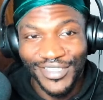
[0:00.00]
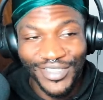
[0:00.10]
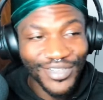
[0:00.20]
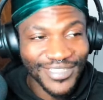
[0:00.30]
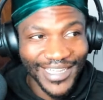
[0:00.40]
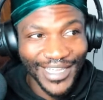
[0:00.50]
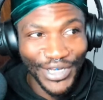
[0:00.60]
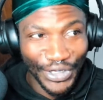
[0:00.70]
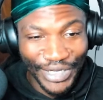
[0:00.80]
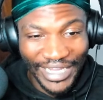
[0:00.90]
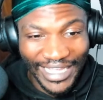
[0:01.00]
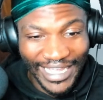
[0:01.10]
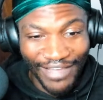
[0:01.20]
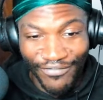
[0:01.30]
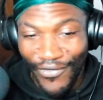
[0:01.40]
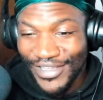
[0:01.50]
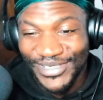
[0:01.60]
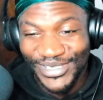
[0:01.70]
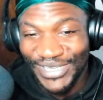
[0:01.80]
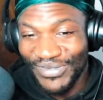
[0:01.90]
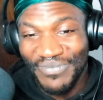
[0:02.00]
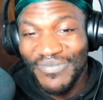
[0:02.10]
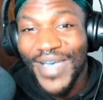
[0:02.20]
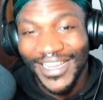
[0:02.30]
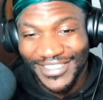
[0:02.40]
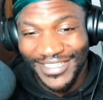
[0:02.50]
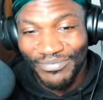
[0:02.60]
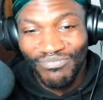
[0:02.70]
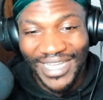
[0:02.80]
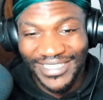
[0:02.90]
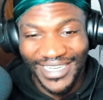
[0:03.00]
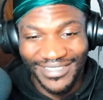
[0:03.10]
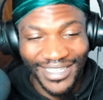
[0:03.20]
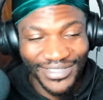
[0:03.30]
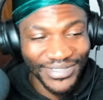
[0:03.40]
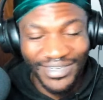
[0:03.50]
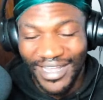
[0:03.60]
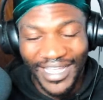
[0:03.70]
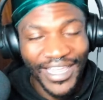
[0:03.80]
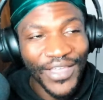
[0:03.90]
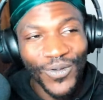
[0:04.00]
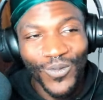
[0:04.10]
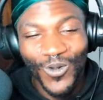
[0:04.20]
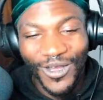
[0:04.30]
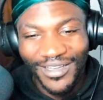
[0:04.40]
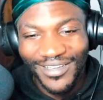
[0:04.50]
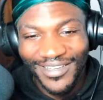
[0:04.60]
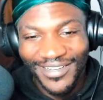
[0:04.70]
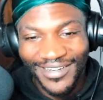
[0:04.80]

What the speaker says: She looks like a lolly. Her voice doesn't even match her status. Like, what?